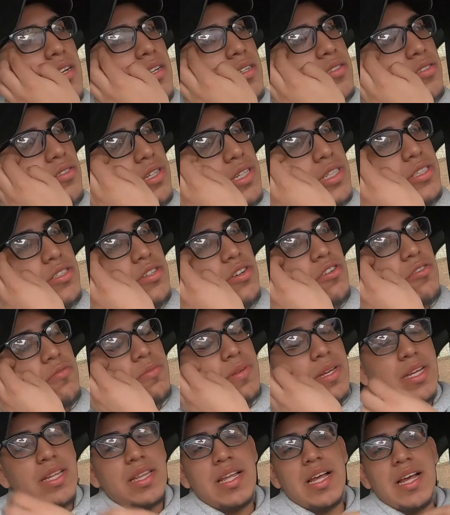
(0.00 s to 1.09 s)
So he told
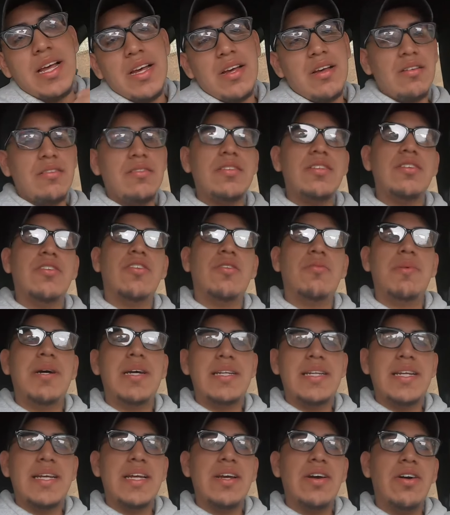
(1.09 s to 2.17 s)
me that, you know, on my
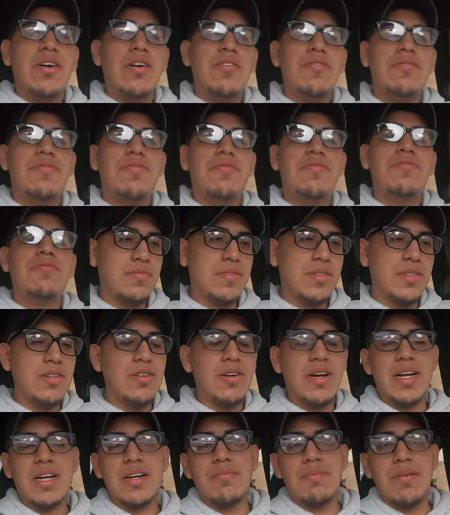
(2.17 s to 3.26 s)
day off, you know,
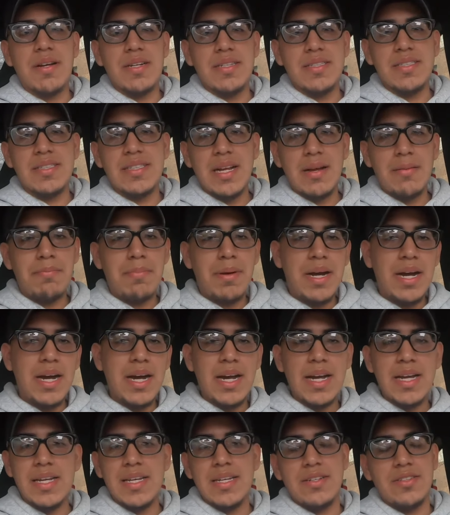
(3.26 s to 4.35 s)
I could probably stop
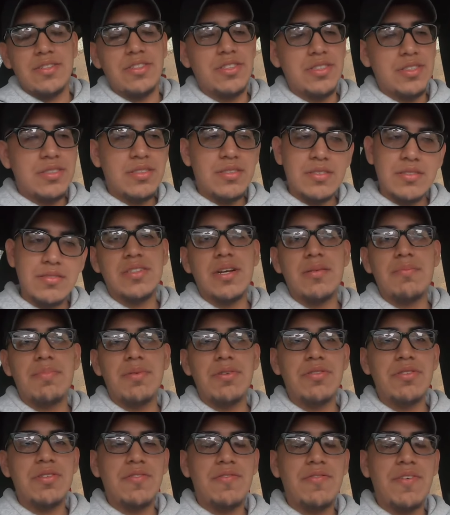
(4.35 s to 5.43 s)
by. He'll just
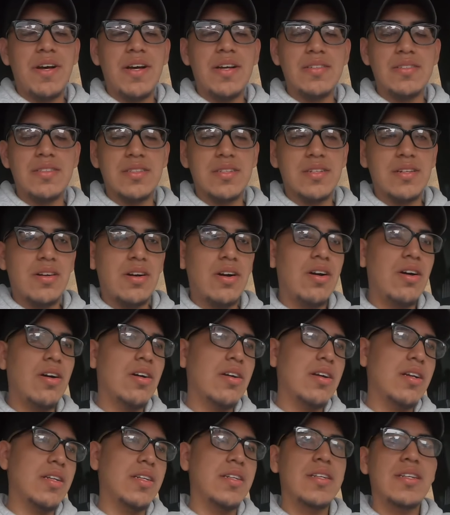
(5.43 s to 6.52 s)
upload the file to the car,
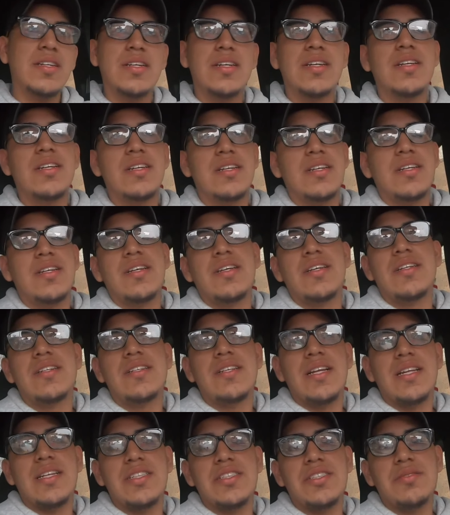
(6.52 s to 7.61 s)
and
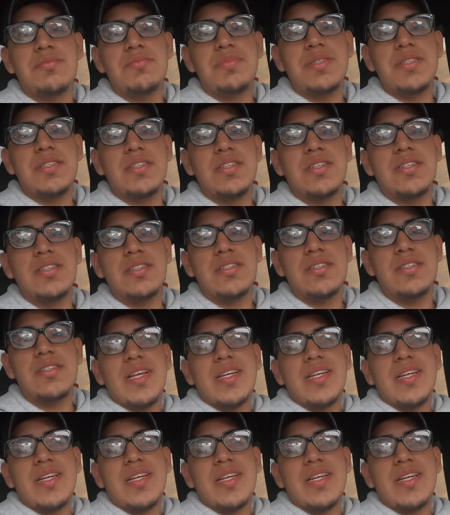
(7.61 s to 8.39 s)
that it should be good.